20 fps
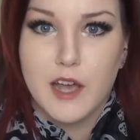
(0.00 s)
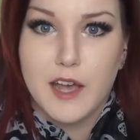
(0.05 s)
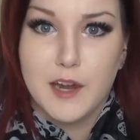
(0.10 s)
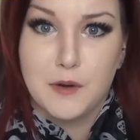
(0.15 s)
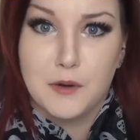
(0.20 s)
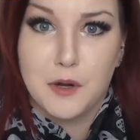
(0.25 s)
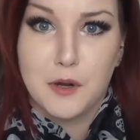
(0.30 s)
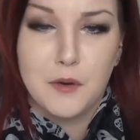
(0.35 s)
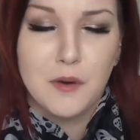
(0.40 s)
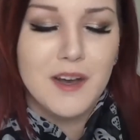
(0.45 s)
I
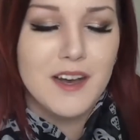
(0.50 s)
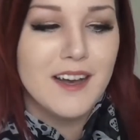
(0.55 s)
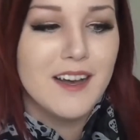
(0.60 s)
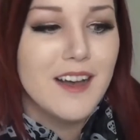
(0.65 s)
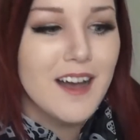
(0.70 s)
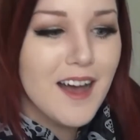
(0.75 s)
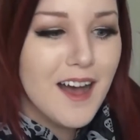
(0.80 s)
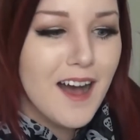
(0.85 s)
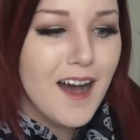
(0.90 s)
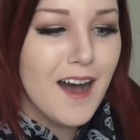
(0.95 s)
don't know.
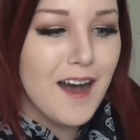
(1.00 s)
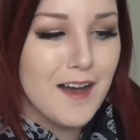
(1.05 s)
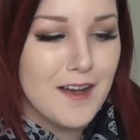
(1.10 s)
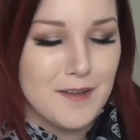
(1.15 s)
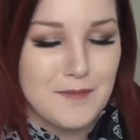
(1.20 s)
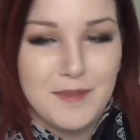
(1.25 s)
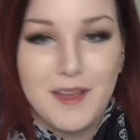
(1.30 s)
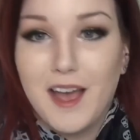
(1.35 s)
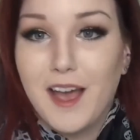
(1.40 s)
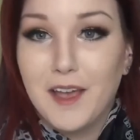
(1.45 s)

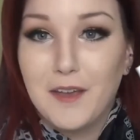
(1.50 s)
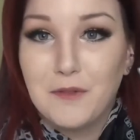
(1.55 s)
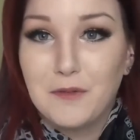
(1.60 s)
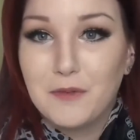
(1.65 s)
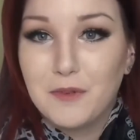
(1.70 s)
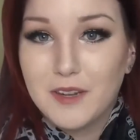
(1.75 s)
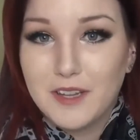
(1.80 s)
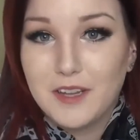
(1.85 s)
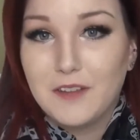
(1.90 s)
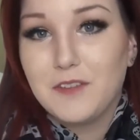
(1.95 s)
I
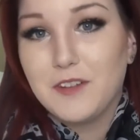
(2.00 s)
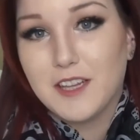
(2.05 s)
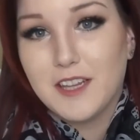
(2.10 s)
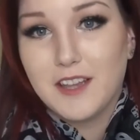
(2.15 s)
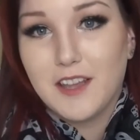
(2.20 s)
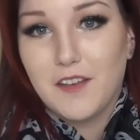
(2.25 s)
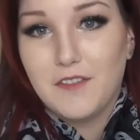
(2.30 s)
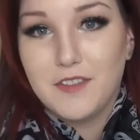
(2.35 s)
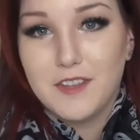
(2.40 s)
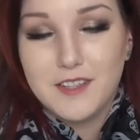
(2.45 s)
really, really
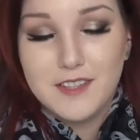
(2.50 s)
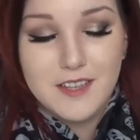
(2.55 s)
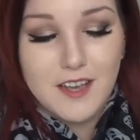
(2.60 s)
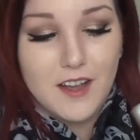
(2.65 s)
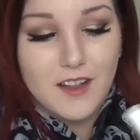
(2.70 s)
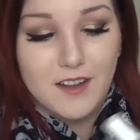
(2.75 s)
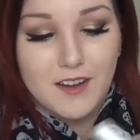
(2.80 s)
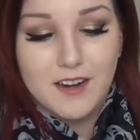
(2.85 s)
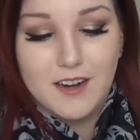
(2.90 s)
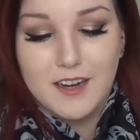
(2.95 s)
love this
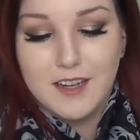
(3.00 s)
color.